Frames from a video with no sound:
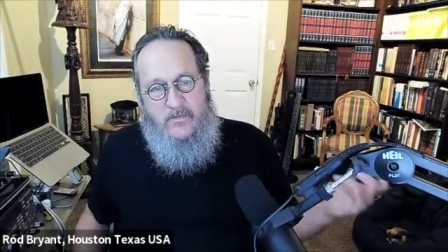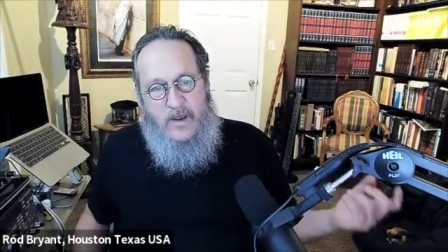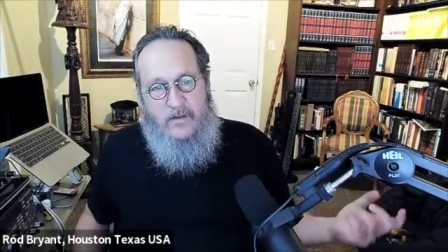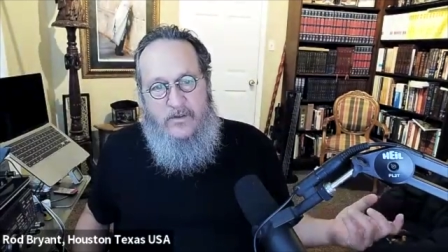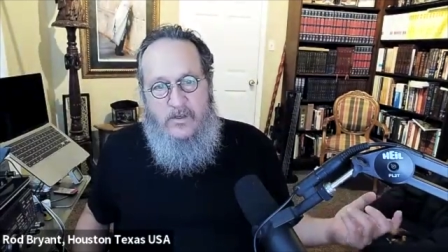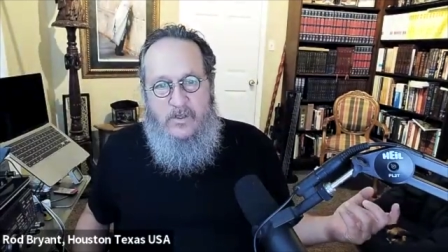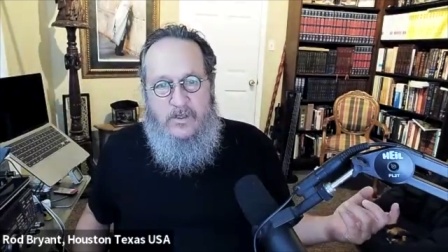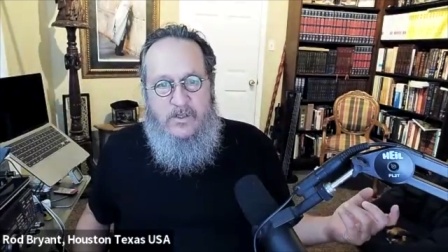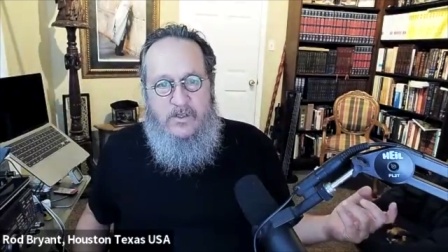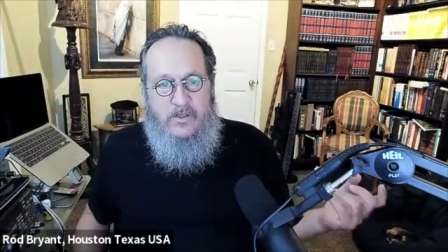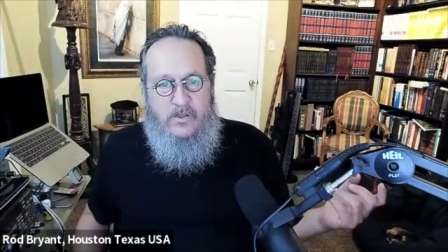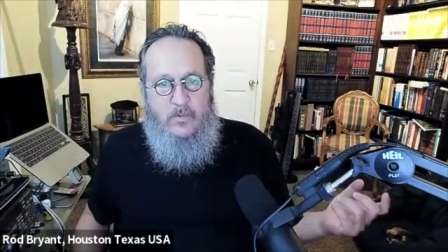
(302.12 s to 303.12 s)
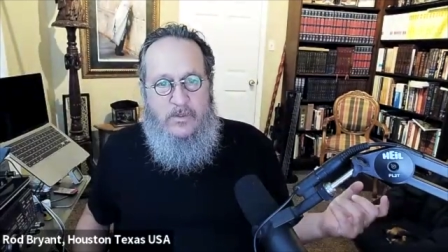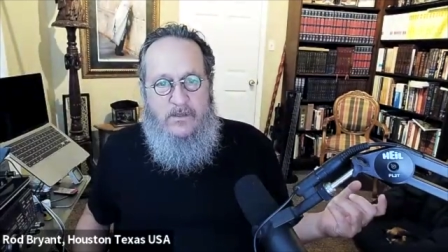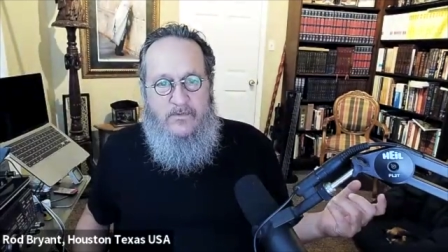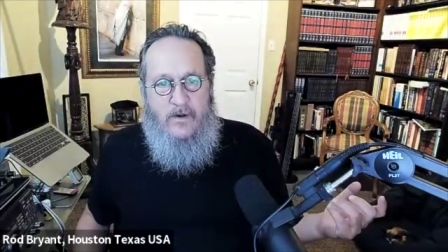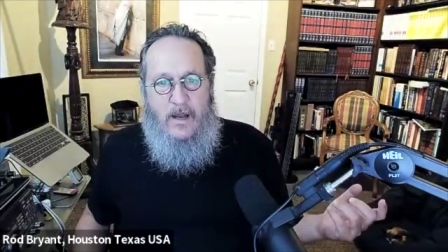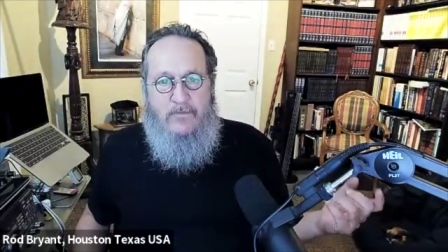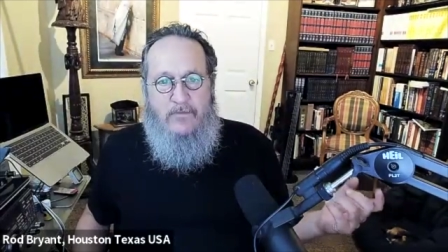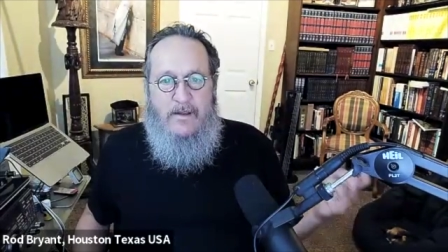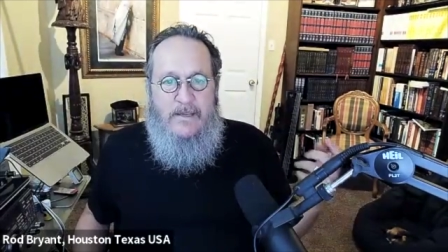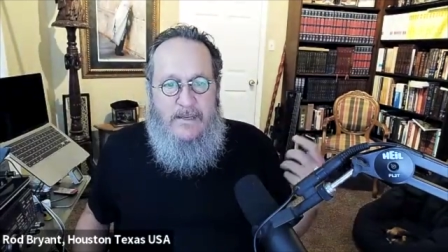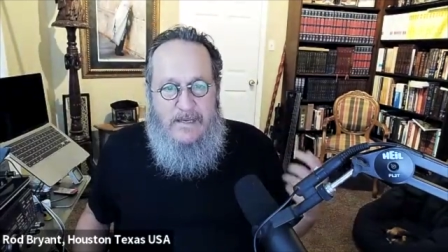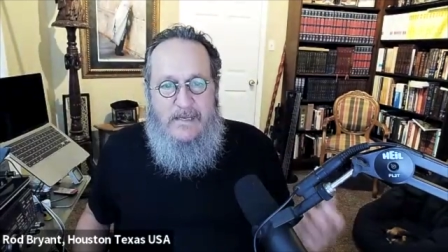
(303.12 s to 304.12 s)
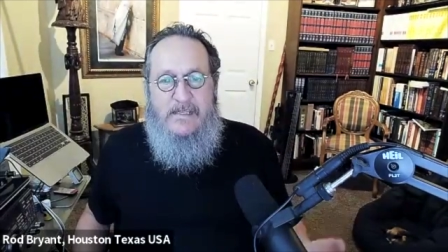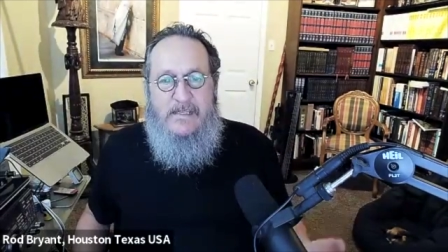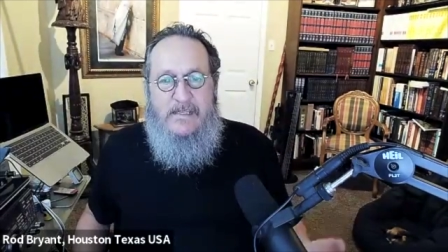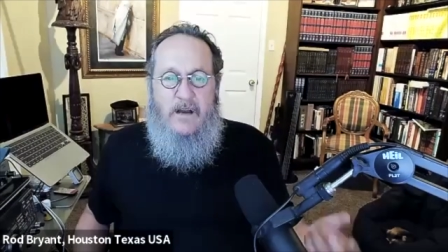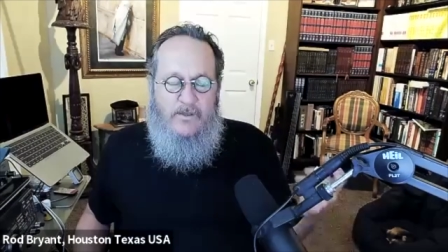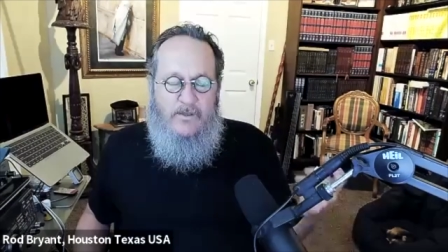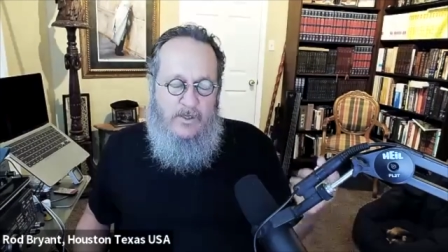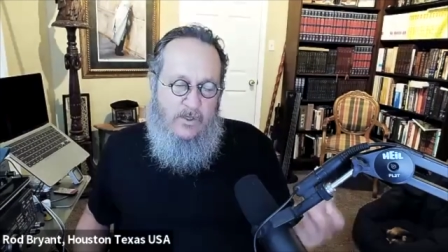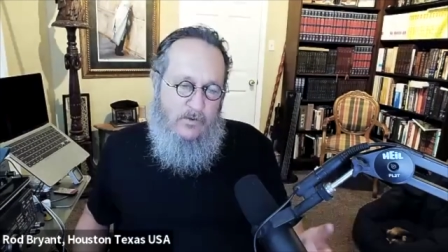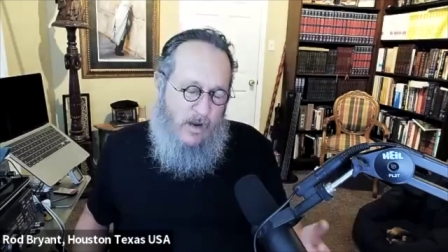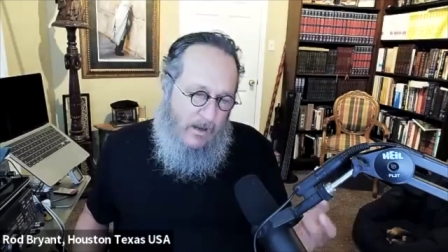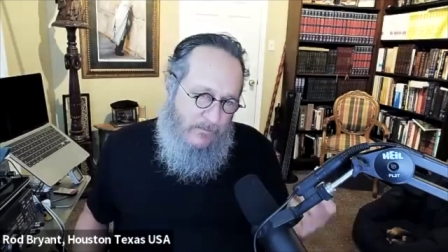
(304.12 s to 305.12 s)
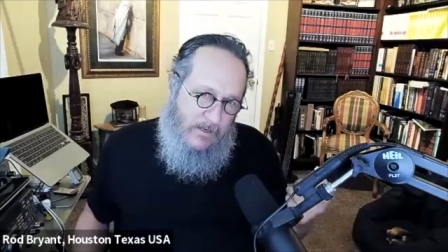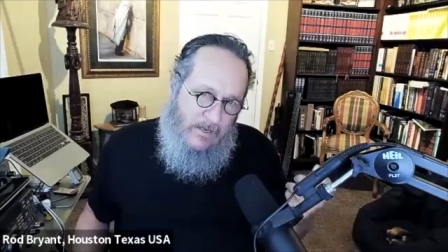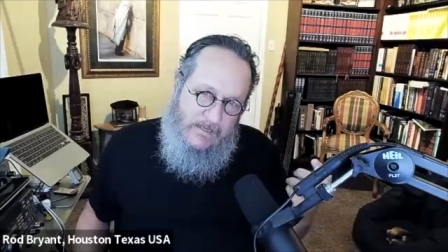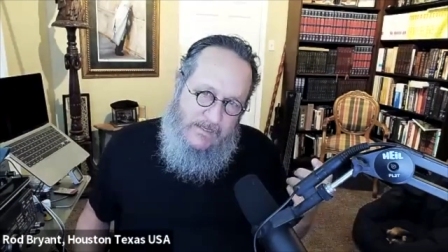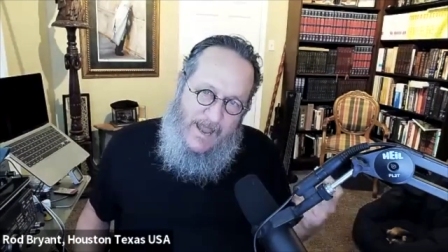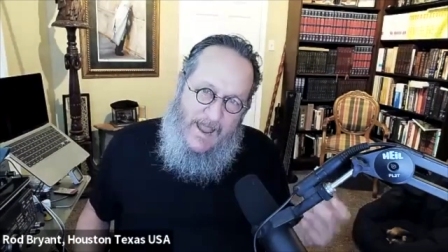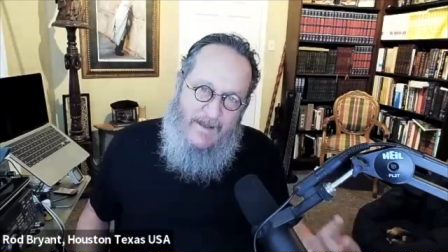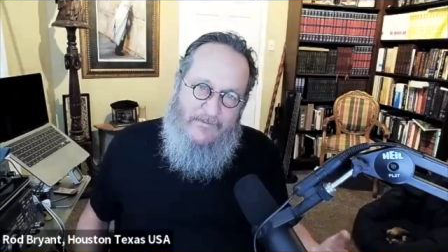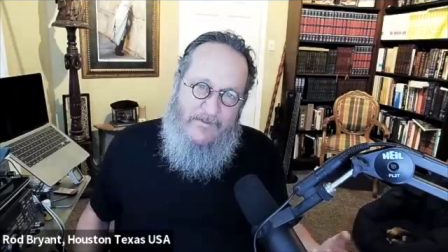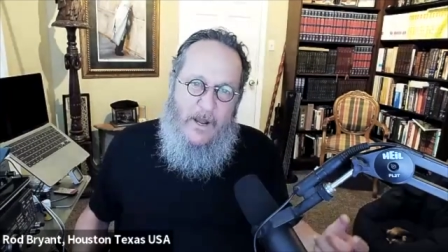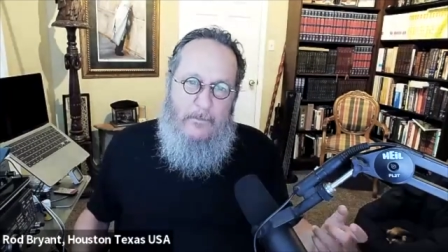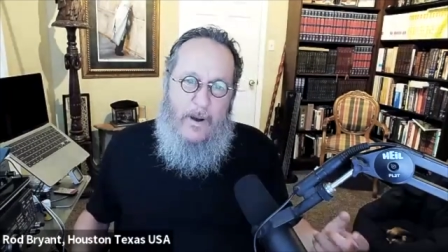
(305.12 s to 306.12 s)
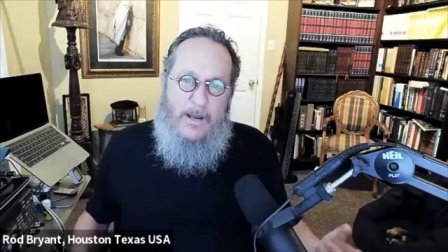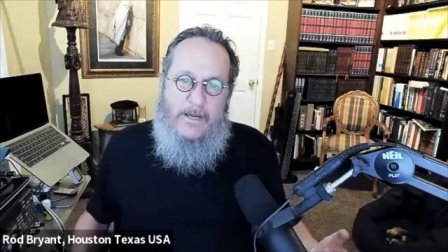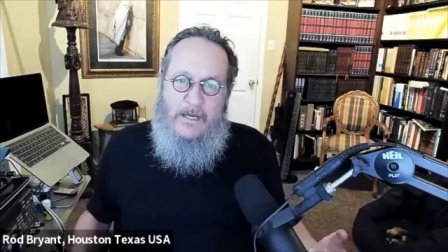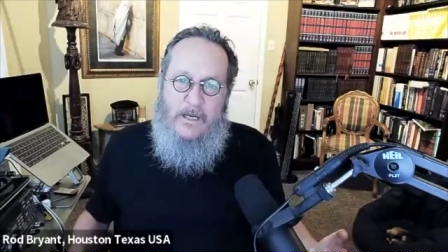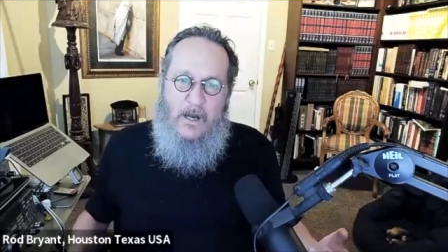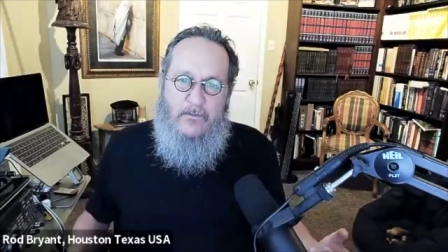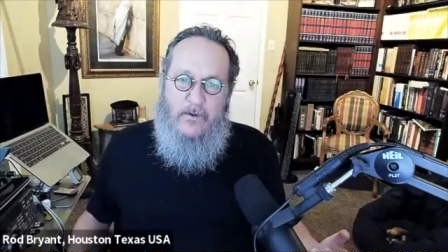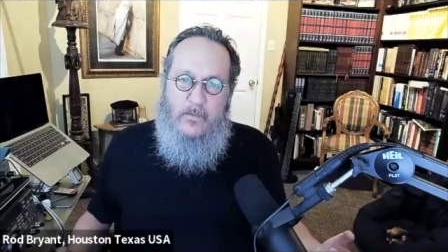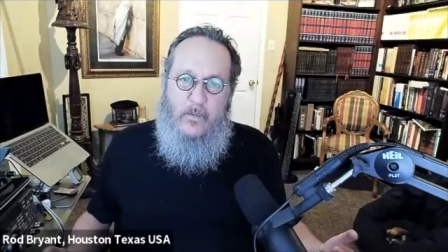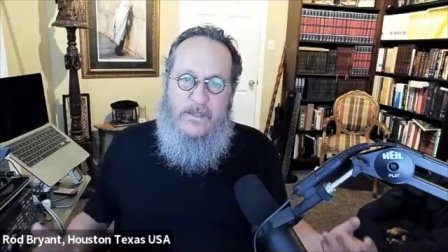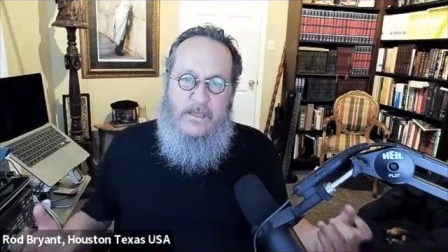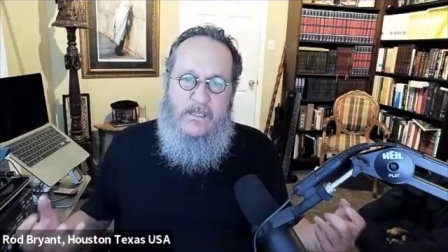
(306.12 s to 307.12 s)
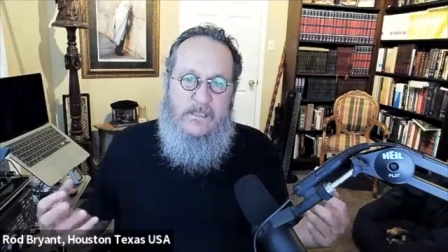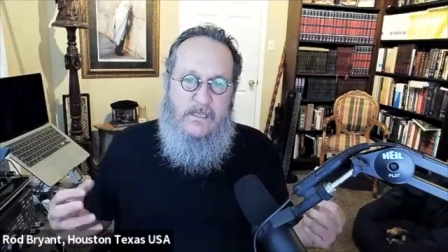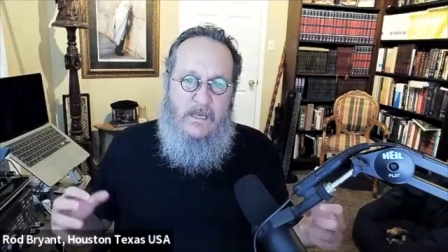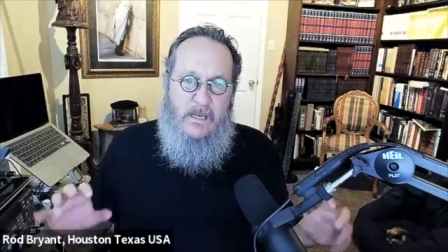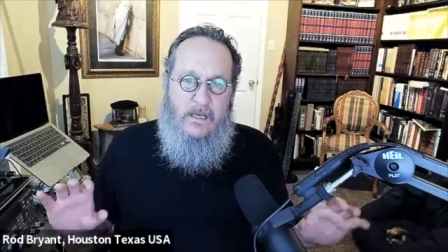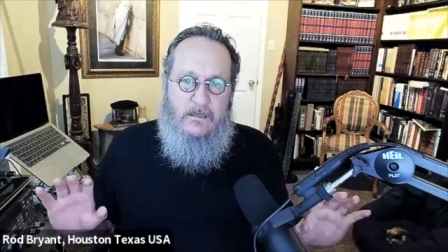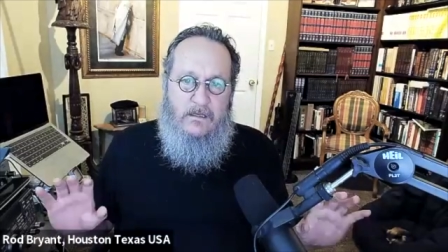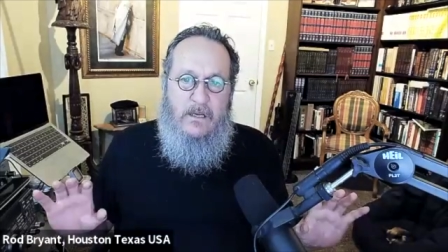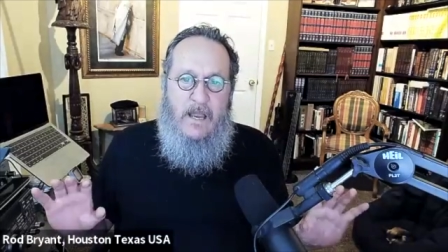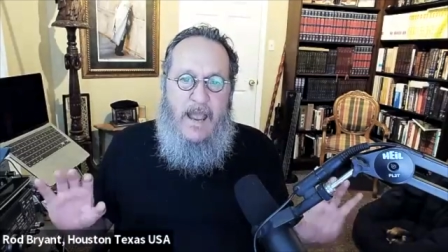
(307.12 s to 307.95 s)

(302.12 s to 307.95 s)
found in Genesis 25. Esau is described as having a body covered with seer,